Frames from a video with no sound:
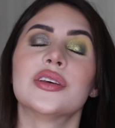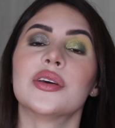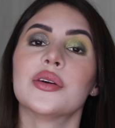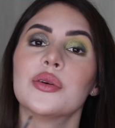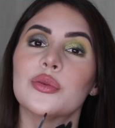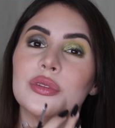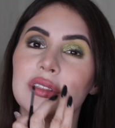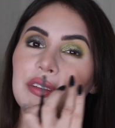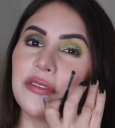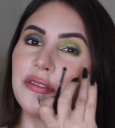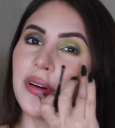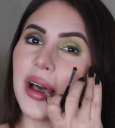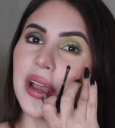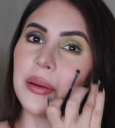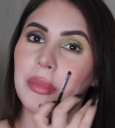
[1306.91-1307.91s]
to
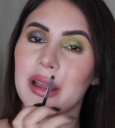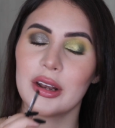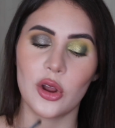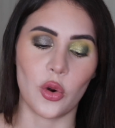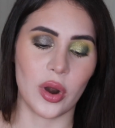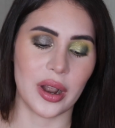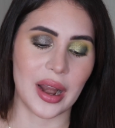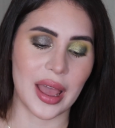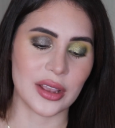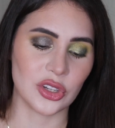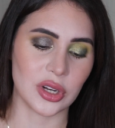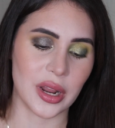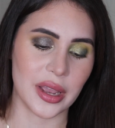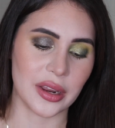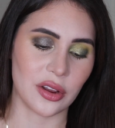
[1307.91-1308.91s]
define my lower
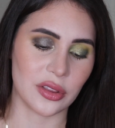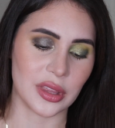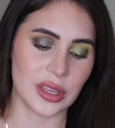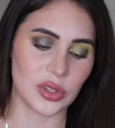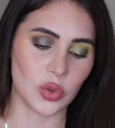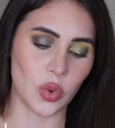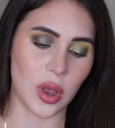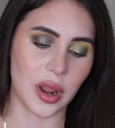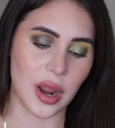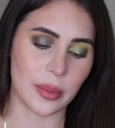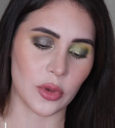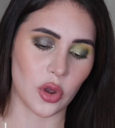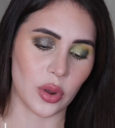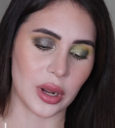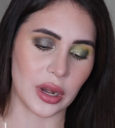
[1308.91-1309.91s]
lash line on this one,
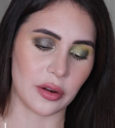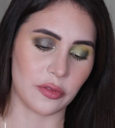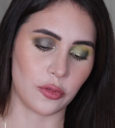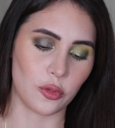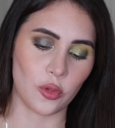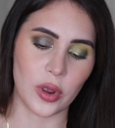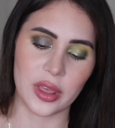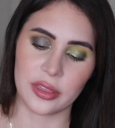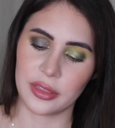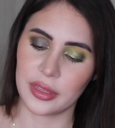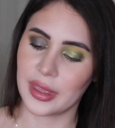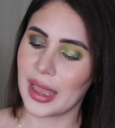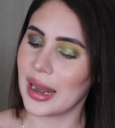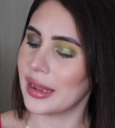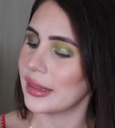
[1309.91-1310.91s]
I'm going in with
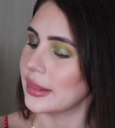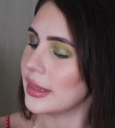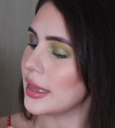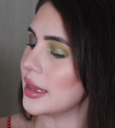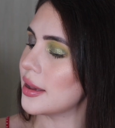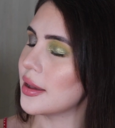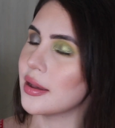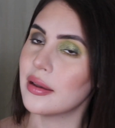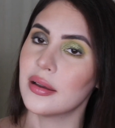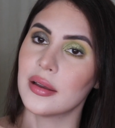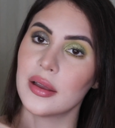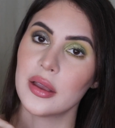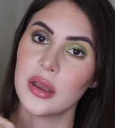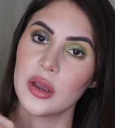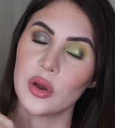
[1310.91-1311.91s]
Calathea,
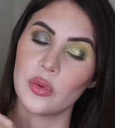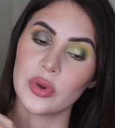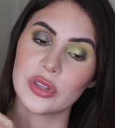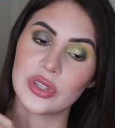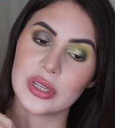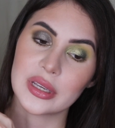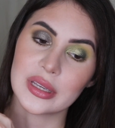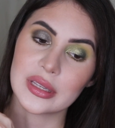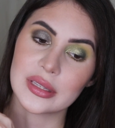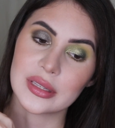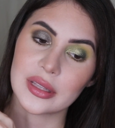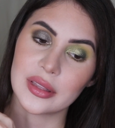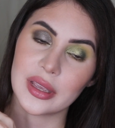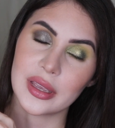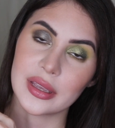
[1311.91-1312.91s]
which is
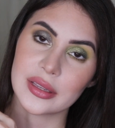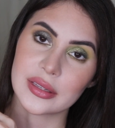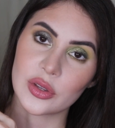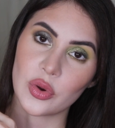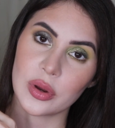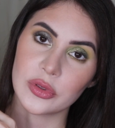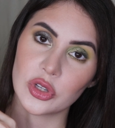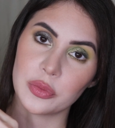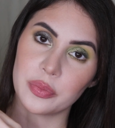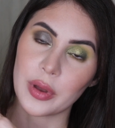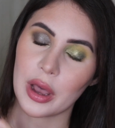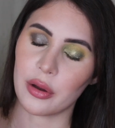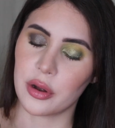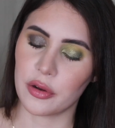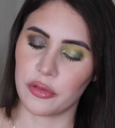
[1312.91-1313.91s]
this cream tube
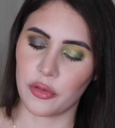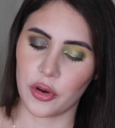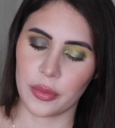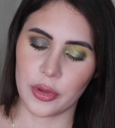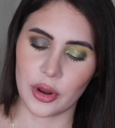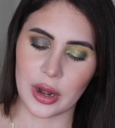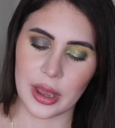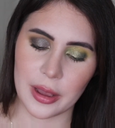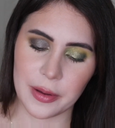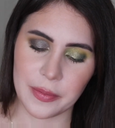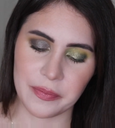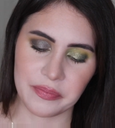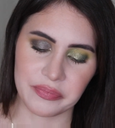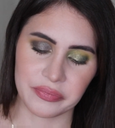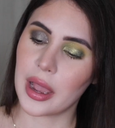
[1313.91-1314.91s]
powder formula.
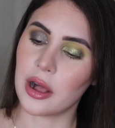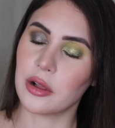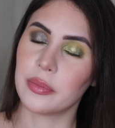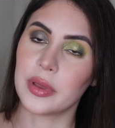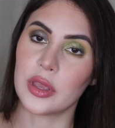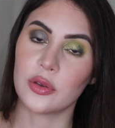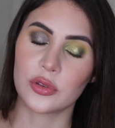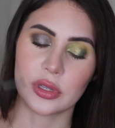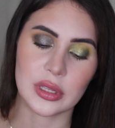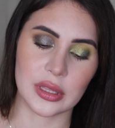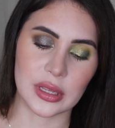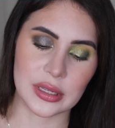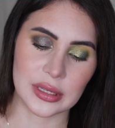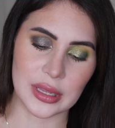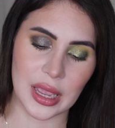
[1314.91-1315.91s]
I'll be using
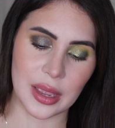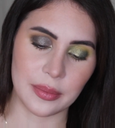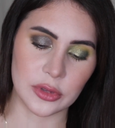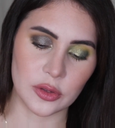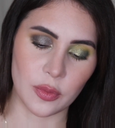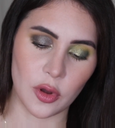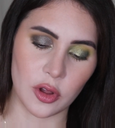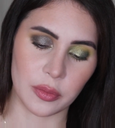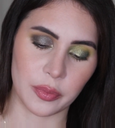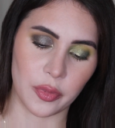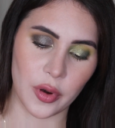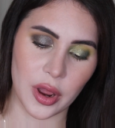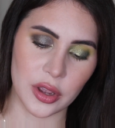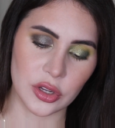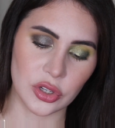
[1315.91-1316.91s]
the same small
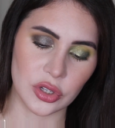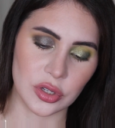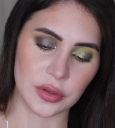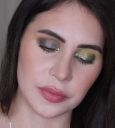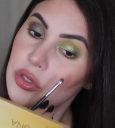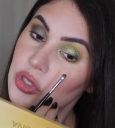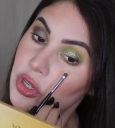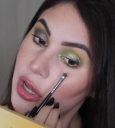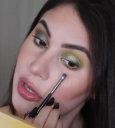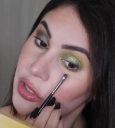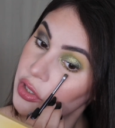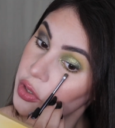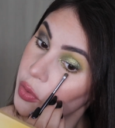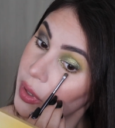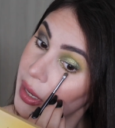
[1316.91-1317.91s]
brush
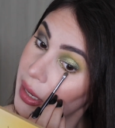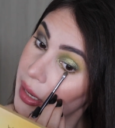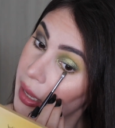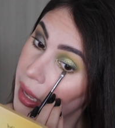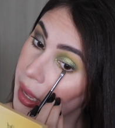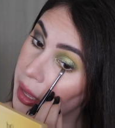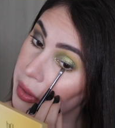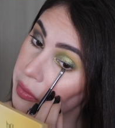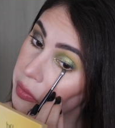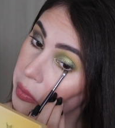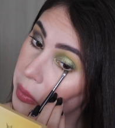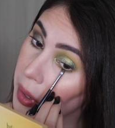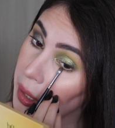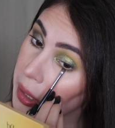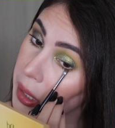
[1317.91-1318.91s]
just to enhance
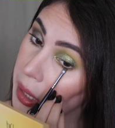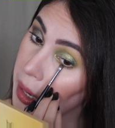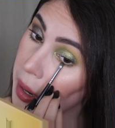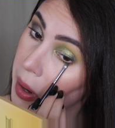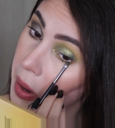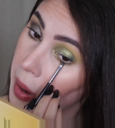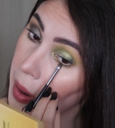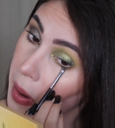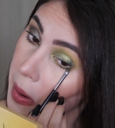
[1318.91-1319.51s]
right here.